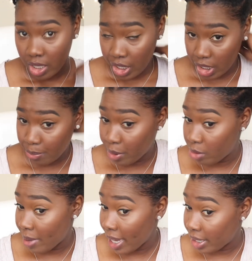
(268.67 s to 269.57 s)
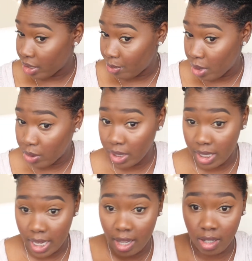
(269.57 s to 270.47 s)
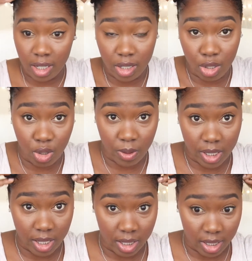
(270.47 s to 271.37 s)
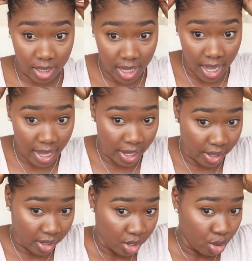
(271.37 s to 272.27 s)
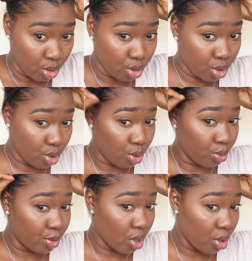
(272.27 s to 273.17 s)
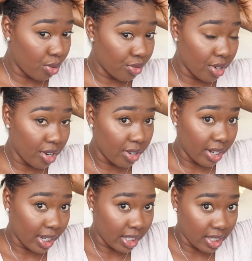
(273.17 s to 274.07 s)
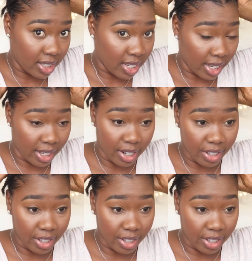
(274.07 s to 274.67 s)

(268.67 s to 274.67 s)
Just pull back in the ponytail and then the twist on the side. Scoops over and I just tuck it